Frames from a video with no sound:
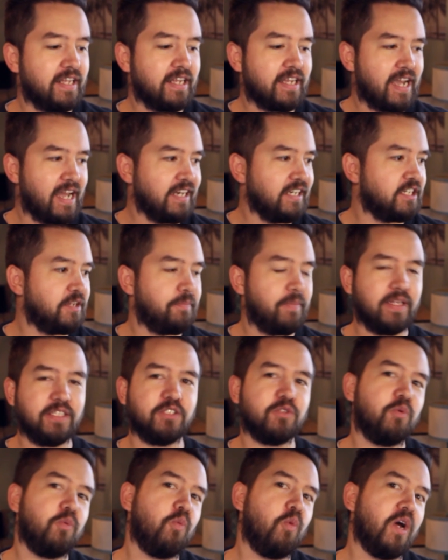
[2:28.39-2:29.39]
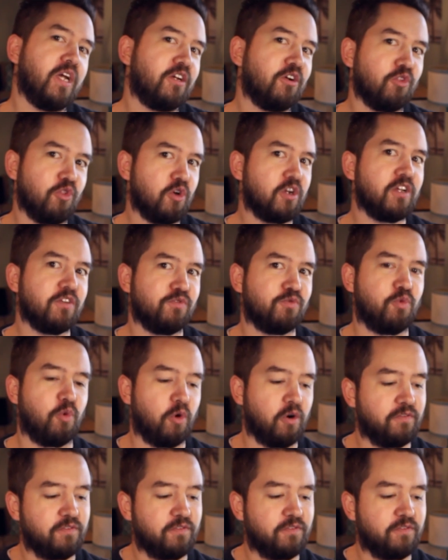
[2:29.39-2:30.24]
it kind of depends on what you're looking for.